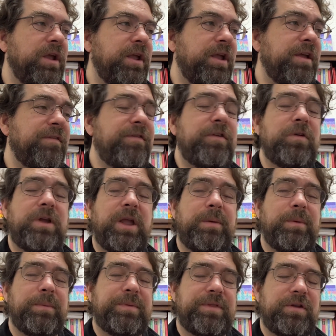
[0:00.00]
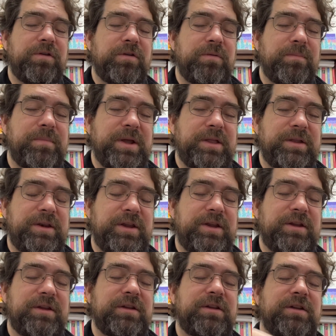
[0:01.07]
If you came up with your
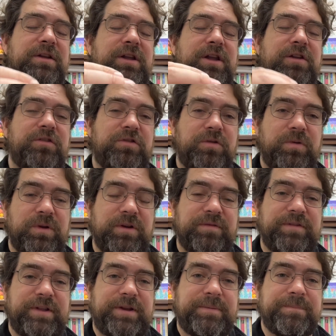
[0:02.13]
melody intuitively,